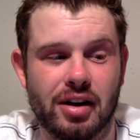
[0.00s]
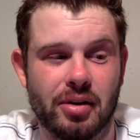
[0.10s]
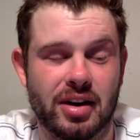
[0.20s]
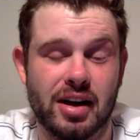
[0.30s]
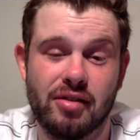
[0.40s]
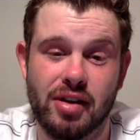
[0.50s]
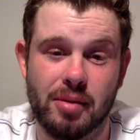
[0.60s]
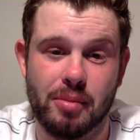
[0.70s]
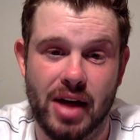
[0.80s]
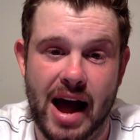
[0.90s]
you know, give
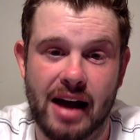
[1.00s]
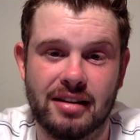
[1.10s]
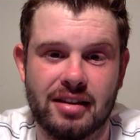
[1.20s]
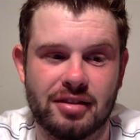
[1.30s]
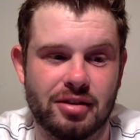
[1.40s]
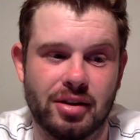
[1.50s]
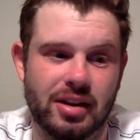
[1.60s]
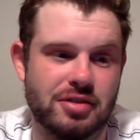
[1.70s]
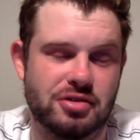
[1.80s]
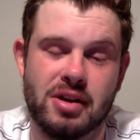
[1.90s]
him that, considering
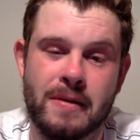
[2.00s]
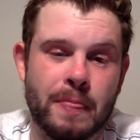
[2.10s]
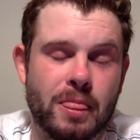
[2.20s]
they just